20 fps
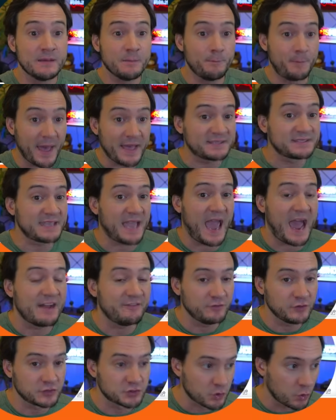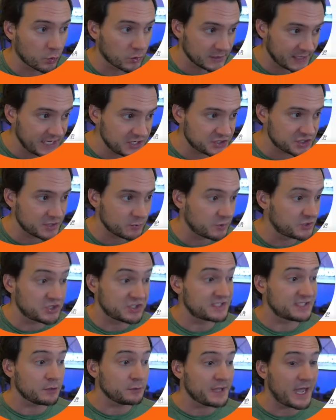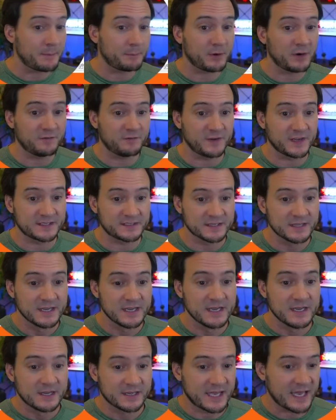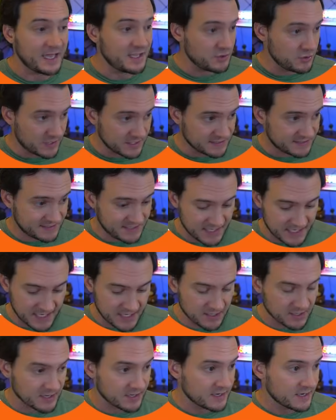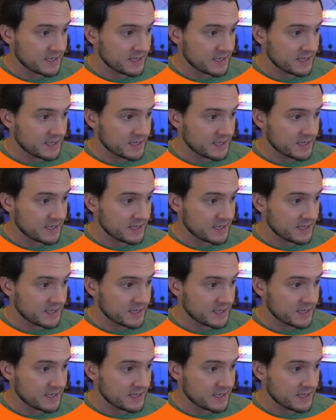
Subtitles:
best average correlation, which is still not perfect. Okay, you can see here,